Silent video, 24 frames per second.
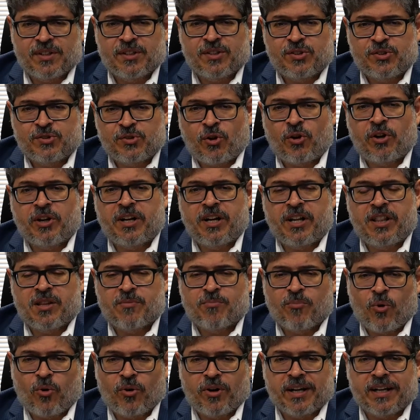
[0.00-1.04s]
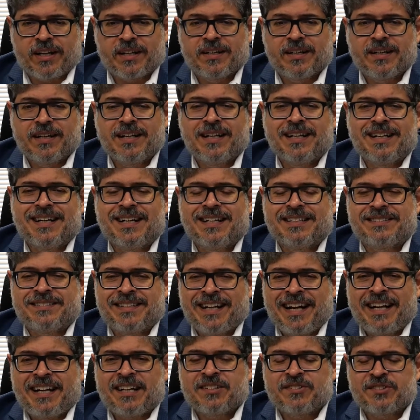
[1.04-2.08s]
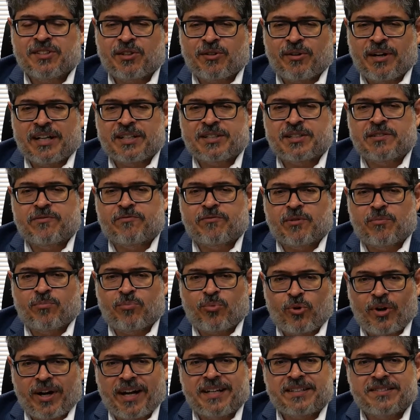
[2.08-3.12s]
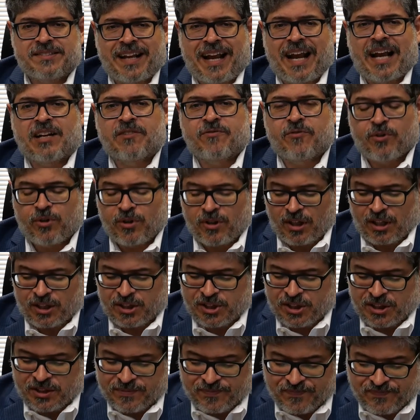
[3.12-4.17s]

Start it in the morning and take consideration for breaks and for lunch.